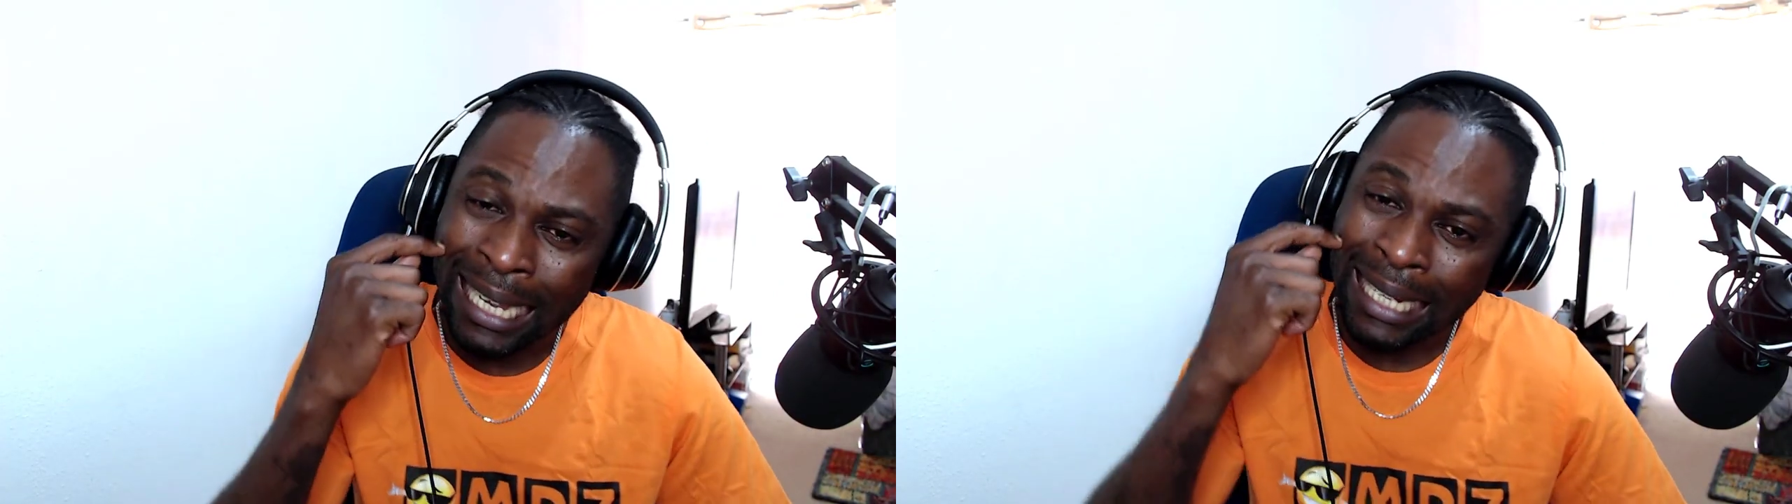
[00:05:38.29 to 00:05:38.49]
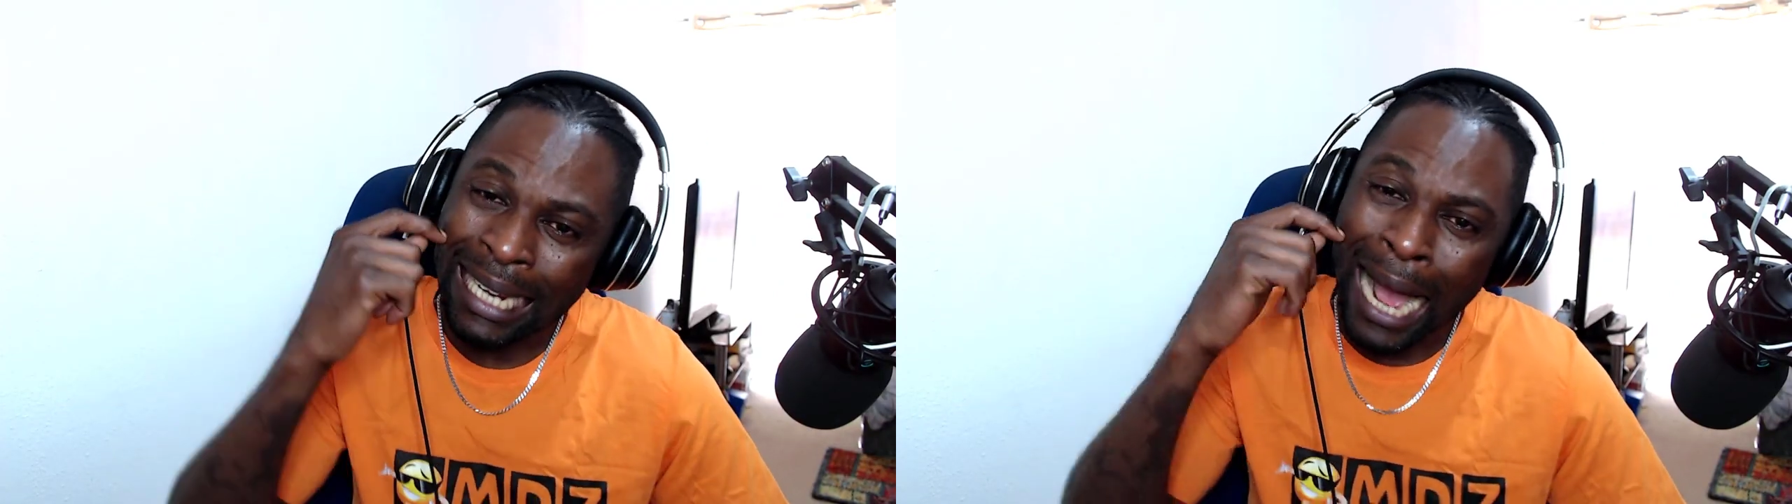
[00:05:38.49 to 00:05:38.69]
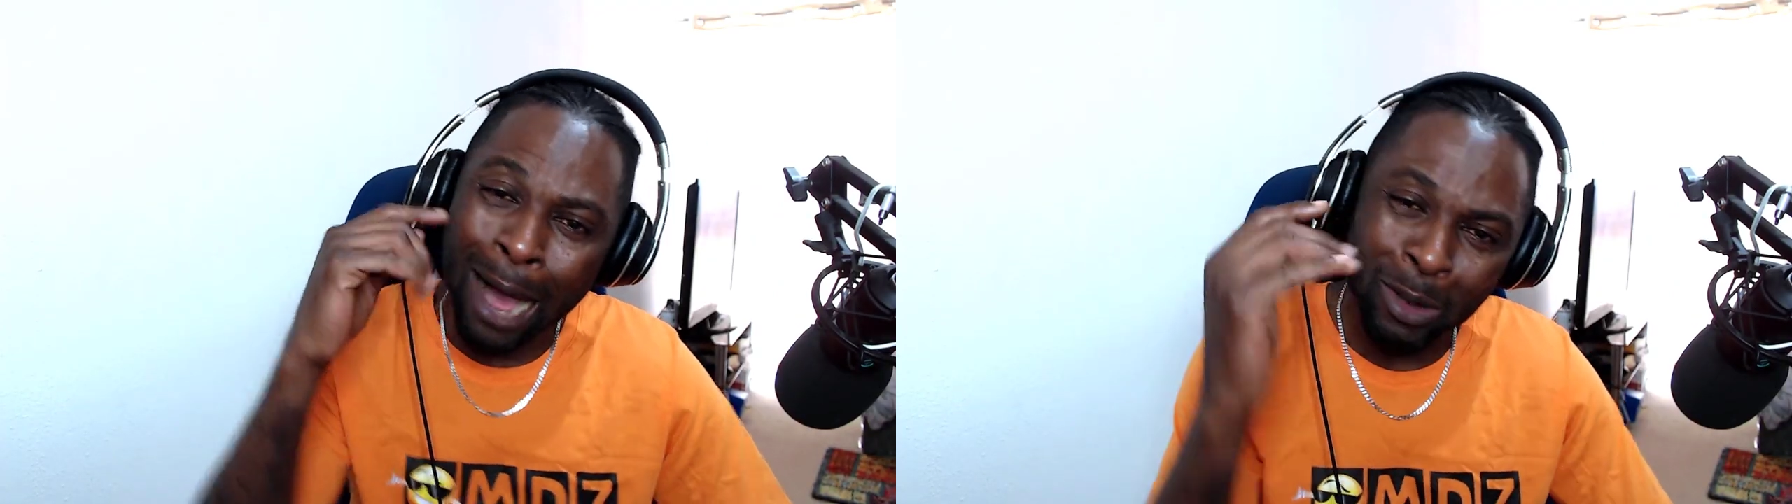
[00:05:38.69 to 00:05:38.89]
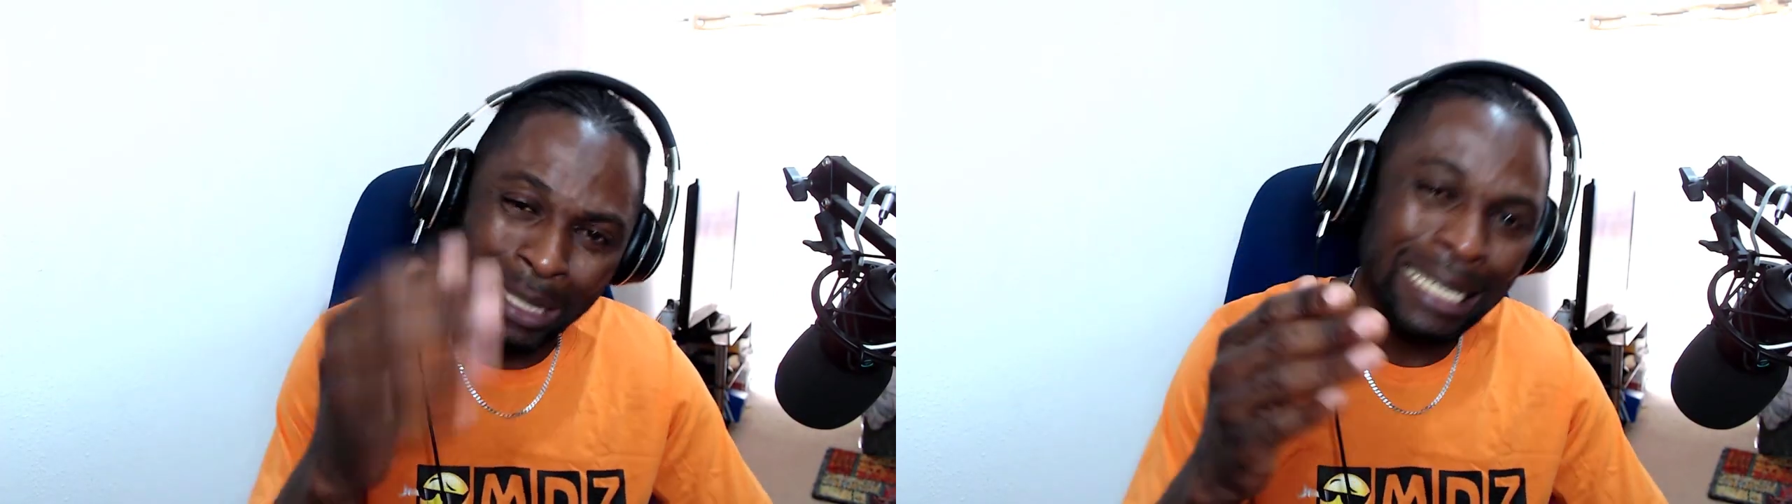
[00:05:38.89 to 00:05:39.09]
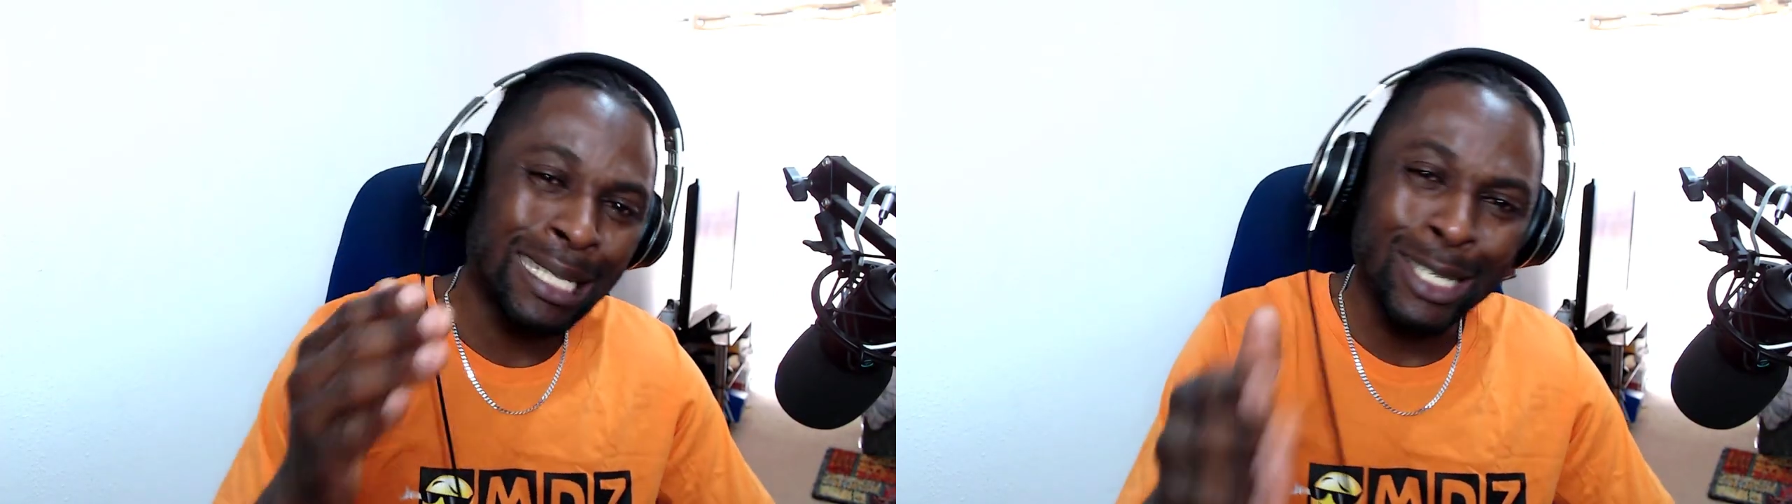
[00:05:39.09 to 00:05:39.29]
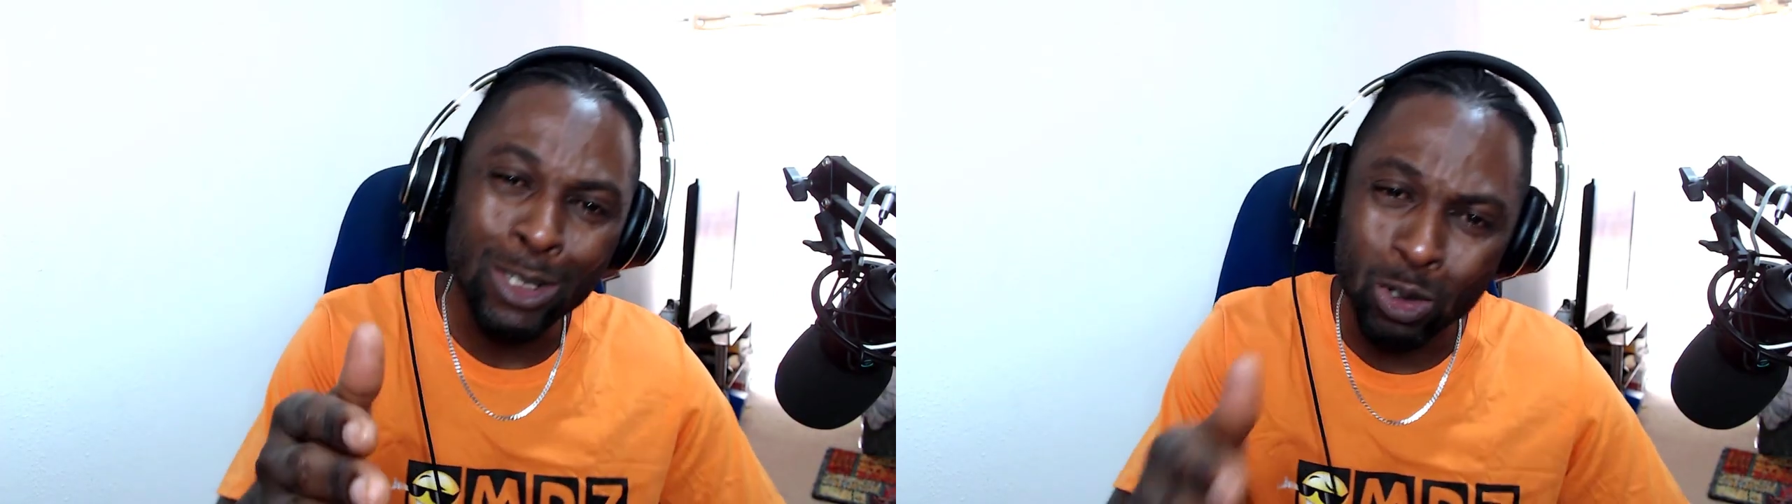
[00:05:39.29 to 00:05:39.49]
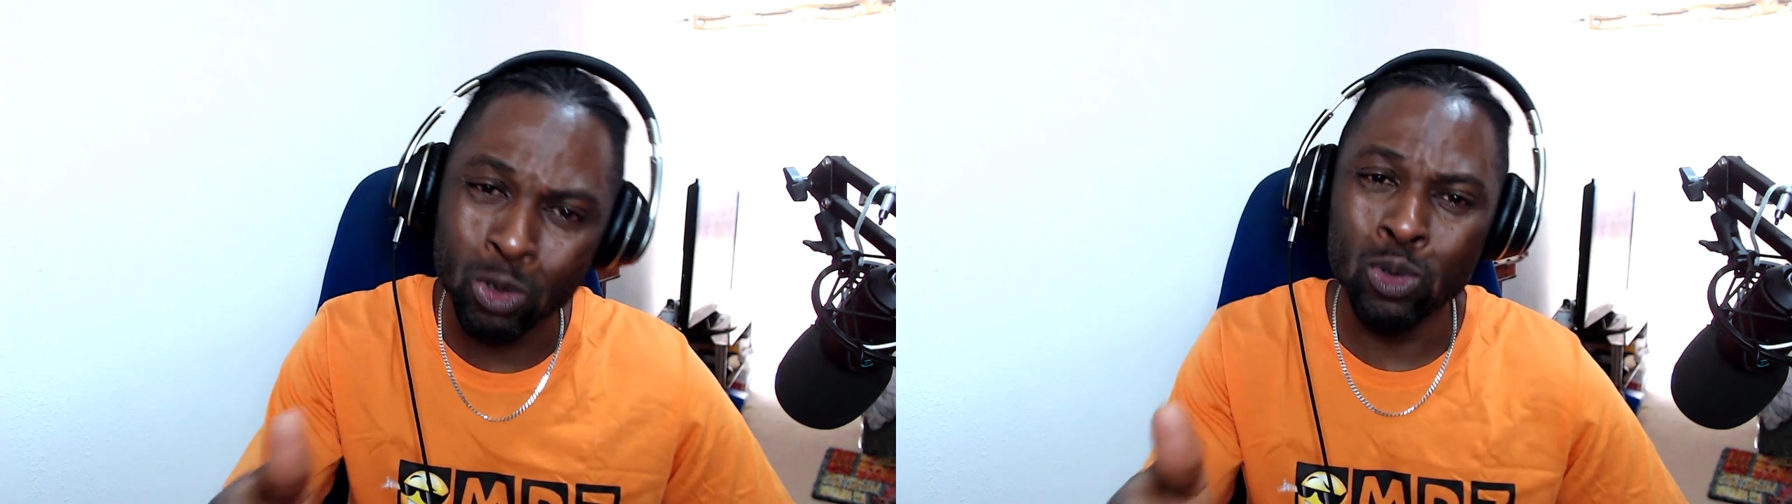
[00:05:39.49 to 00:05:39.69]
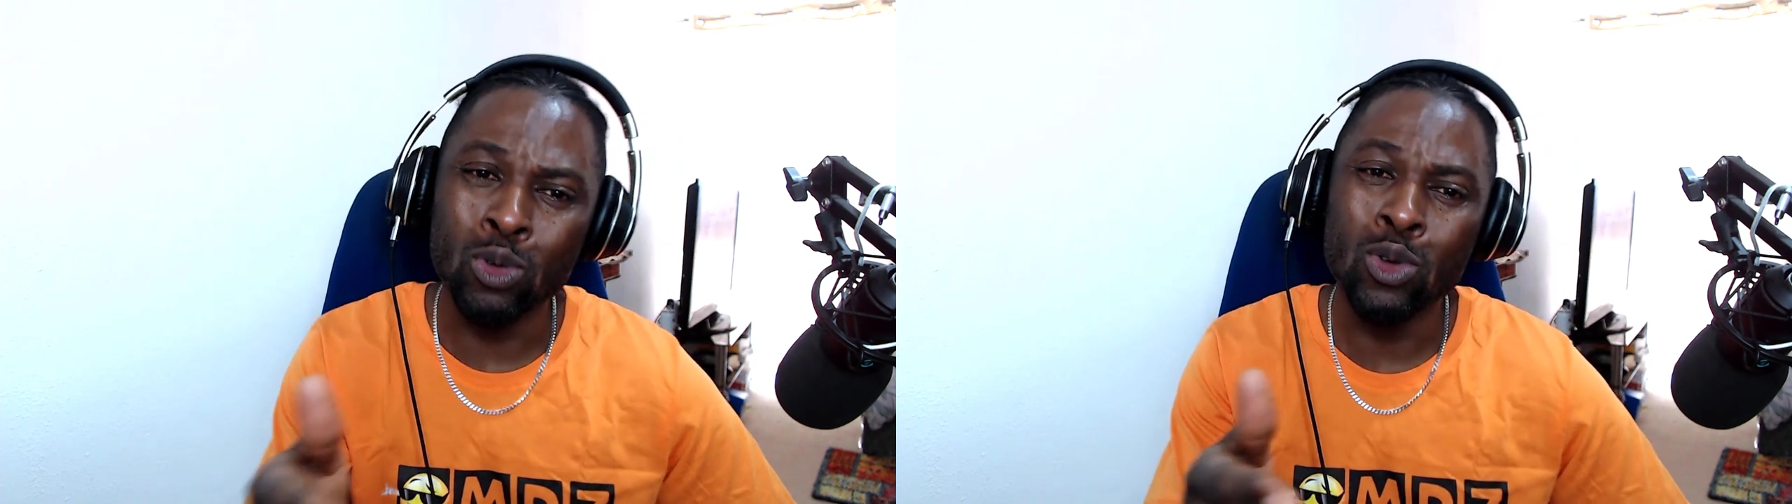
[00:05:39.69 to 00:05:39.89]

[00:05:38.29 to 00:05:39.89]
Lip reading: that I was listening to?